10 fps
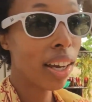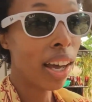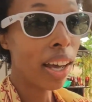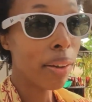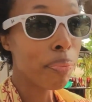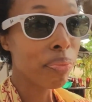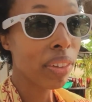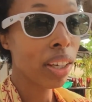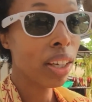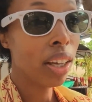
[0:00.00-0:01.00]

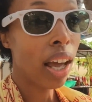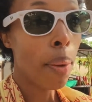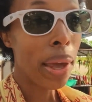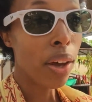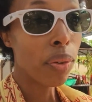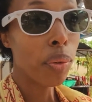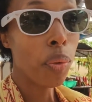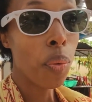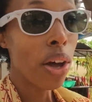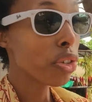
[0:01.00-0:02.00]
about
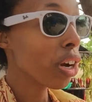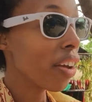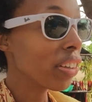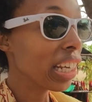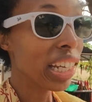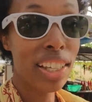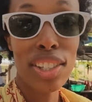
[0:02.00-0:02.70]
while traveling.